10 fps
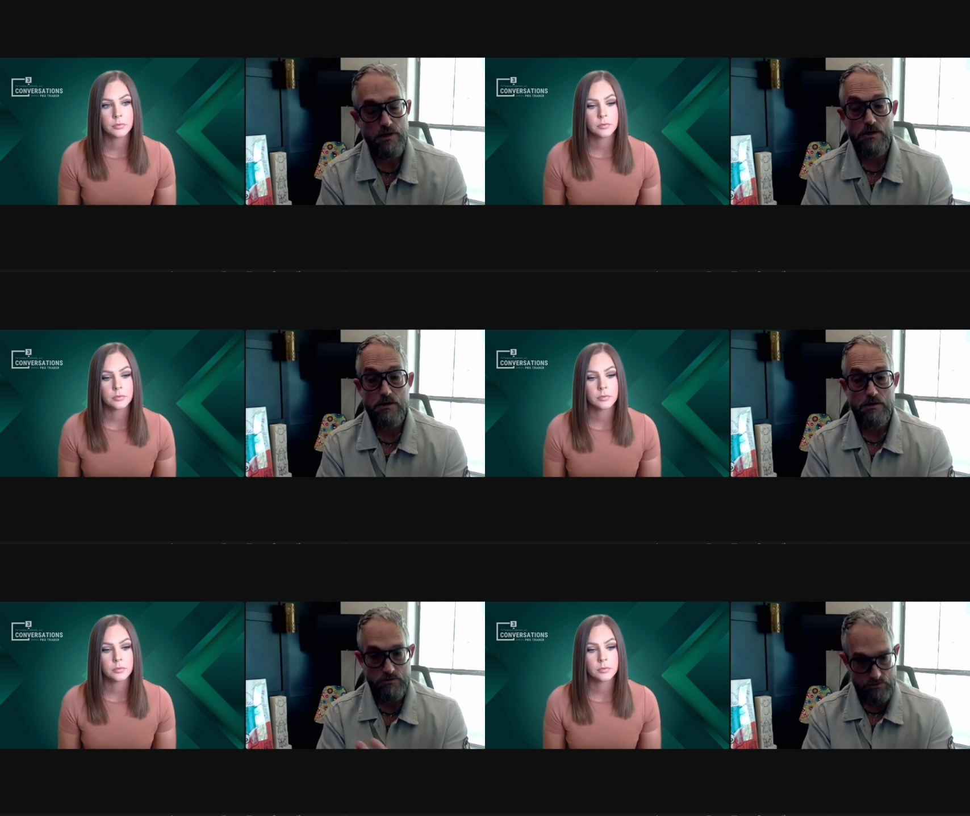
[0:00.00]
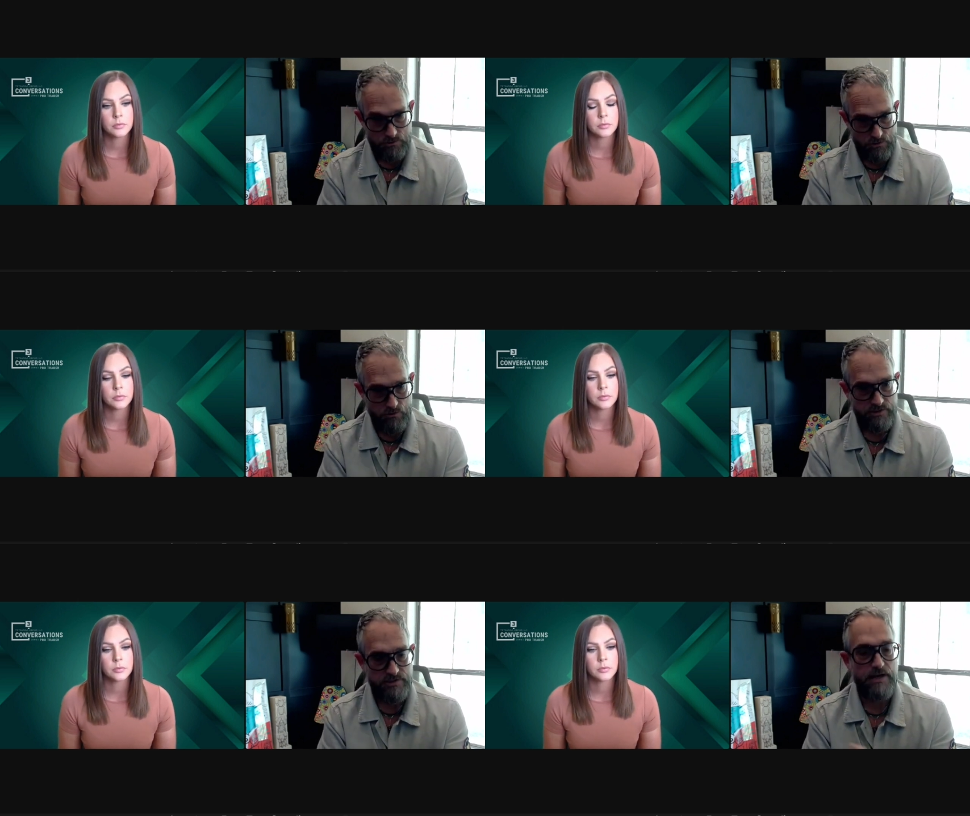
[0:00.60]
Speaker 1: So,
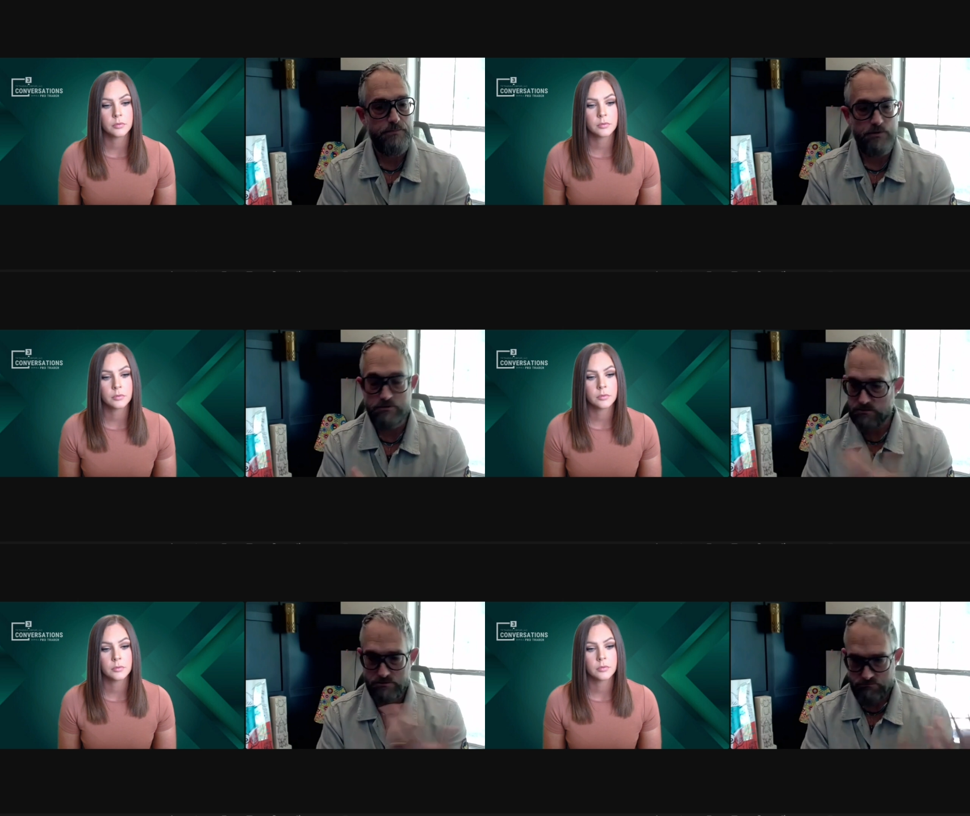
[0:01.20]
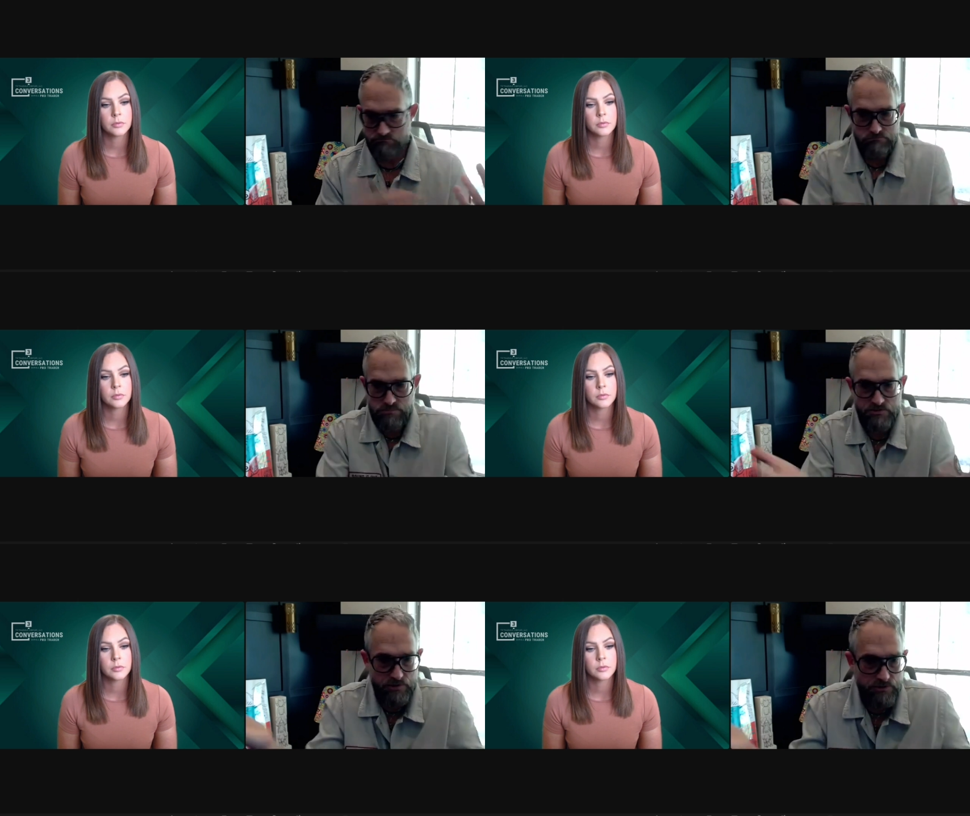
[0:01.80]
example, because might as
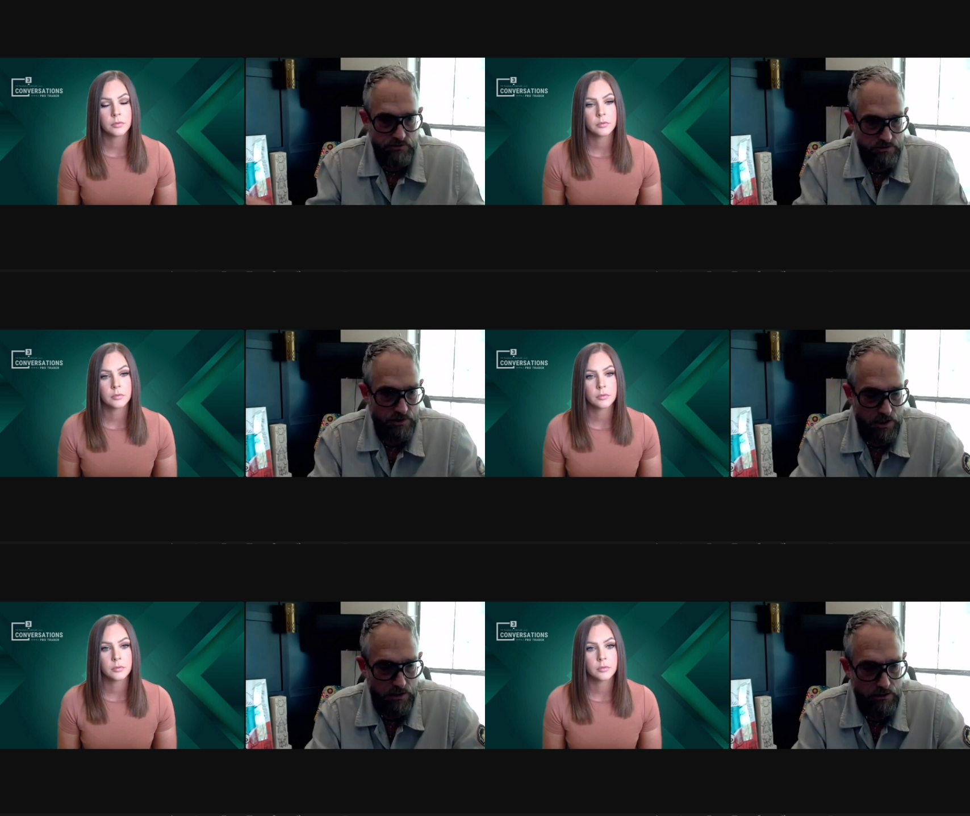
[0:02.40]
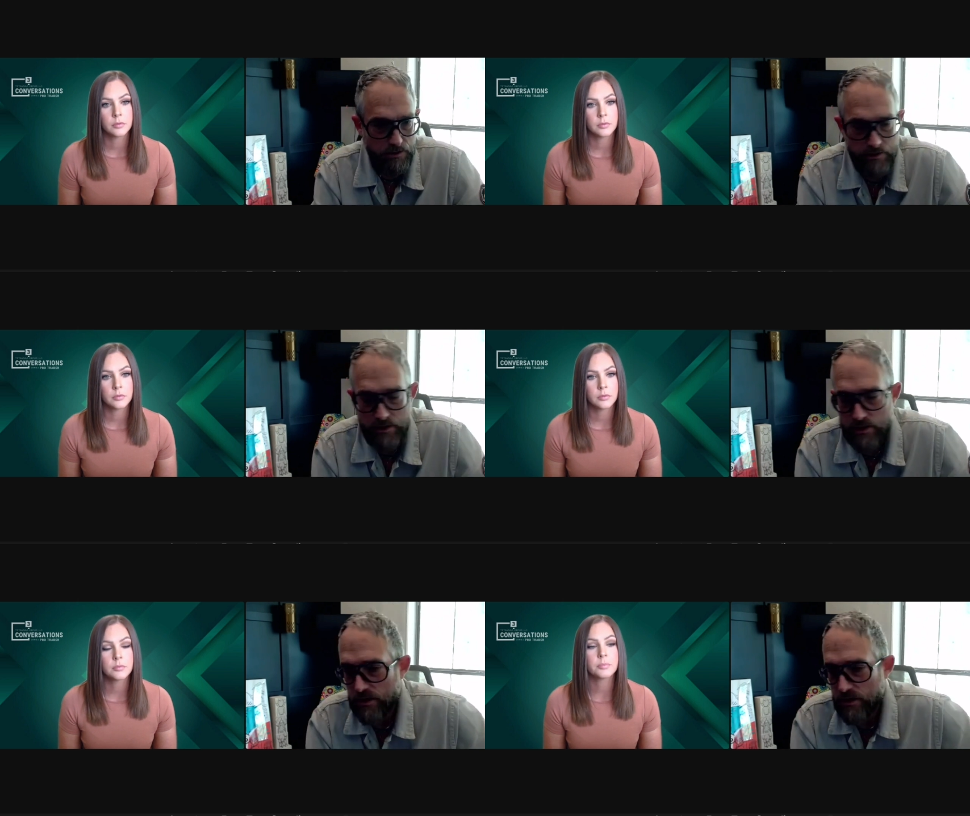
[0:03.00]
well use today, right?
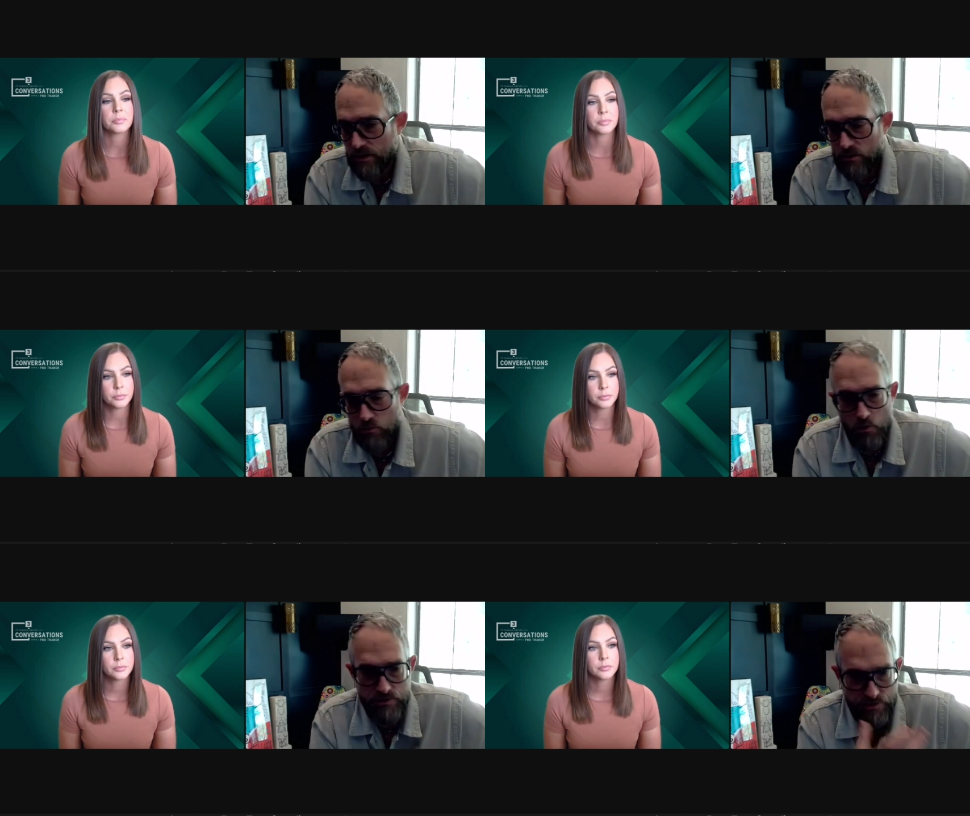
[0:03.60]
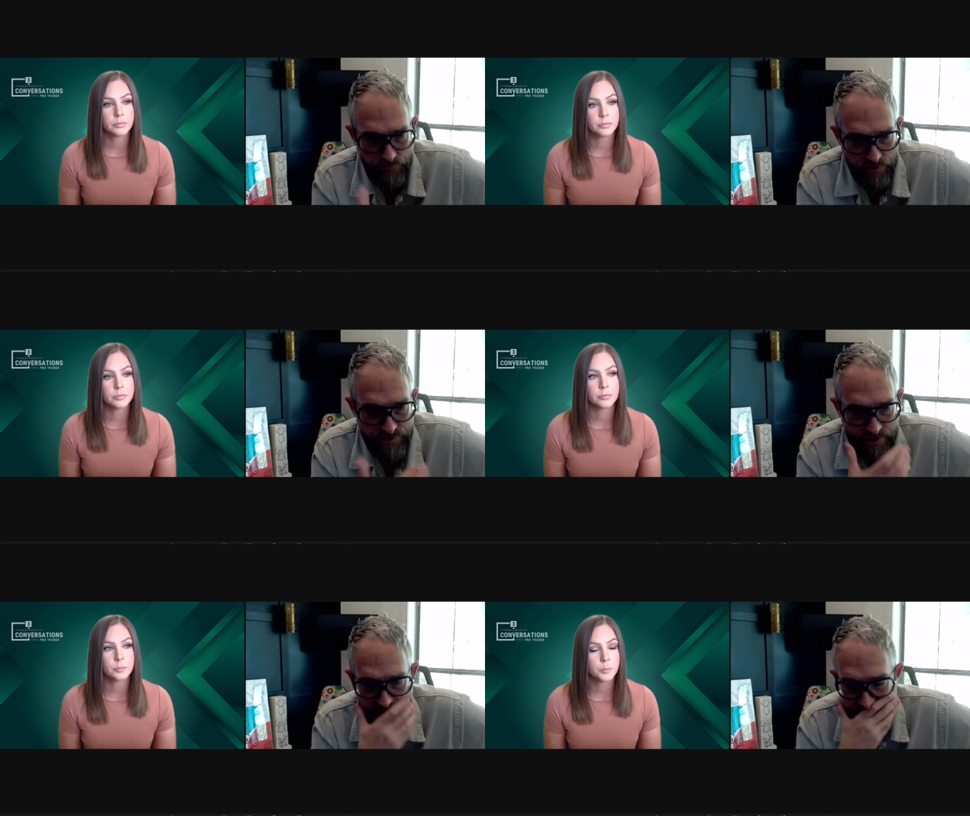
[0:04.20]
Mm-hmm. What was the first thing
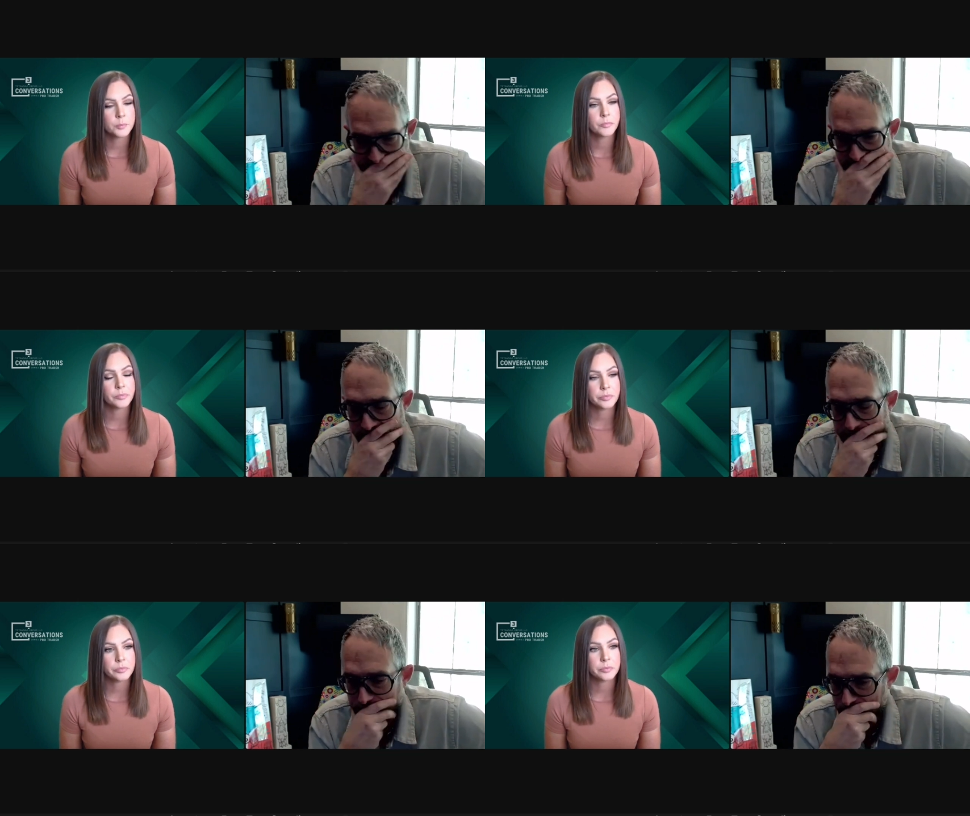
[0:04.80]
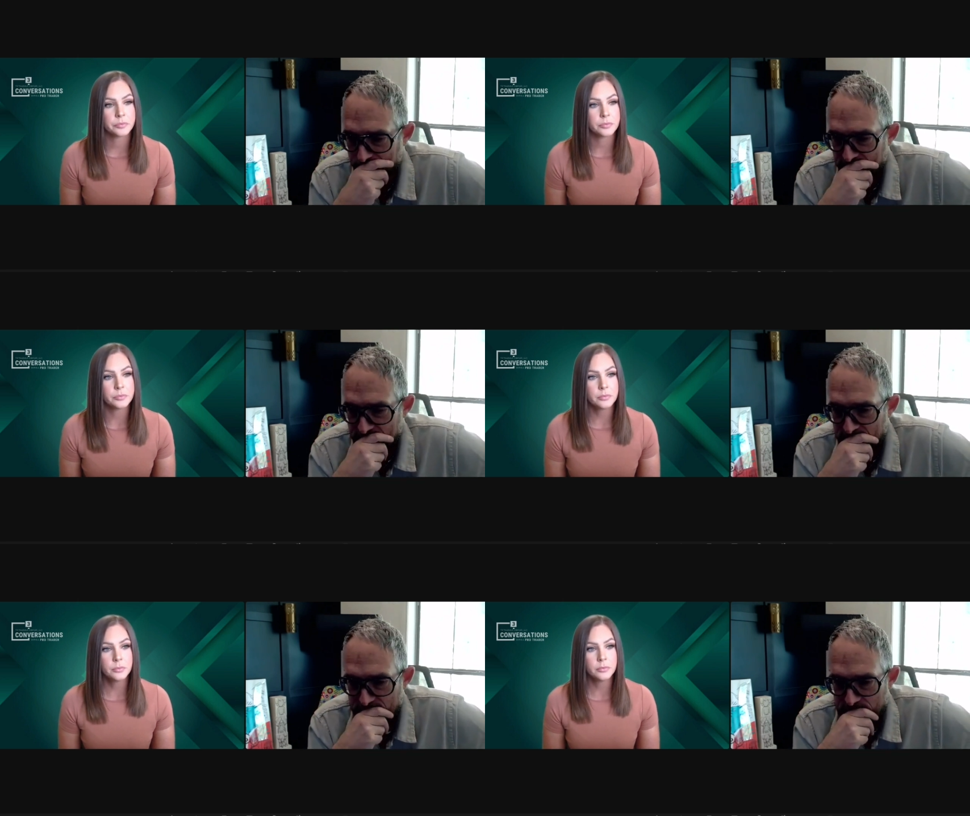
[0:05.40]
I did today?
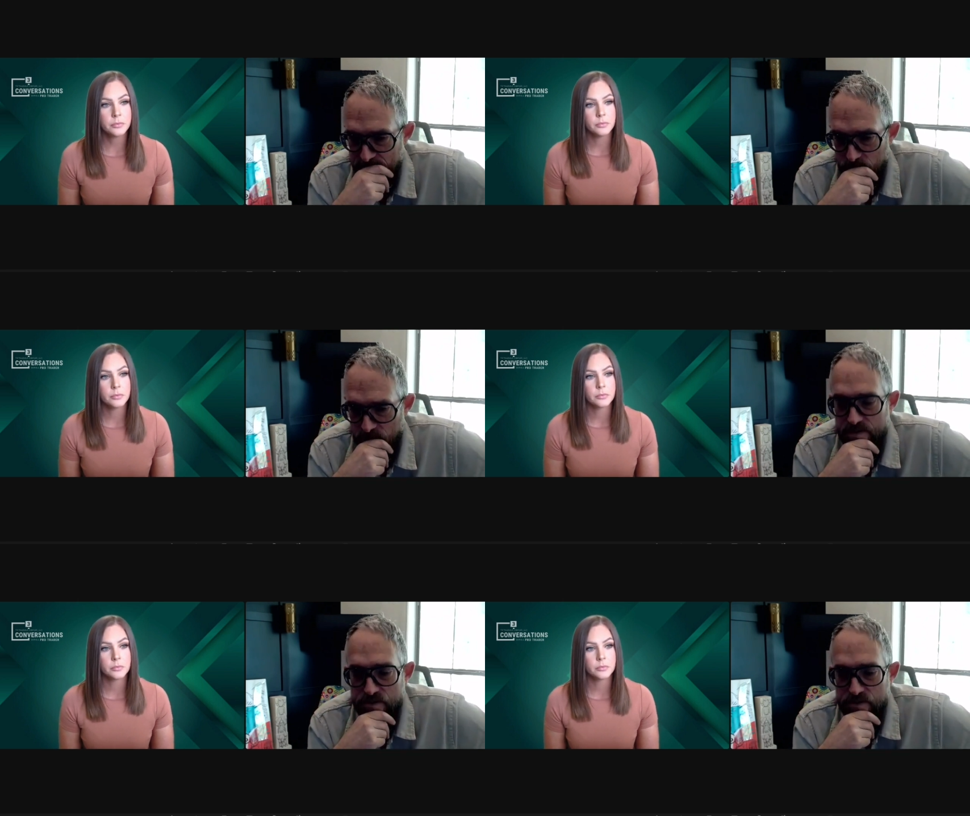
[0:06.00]
Well, I told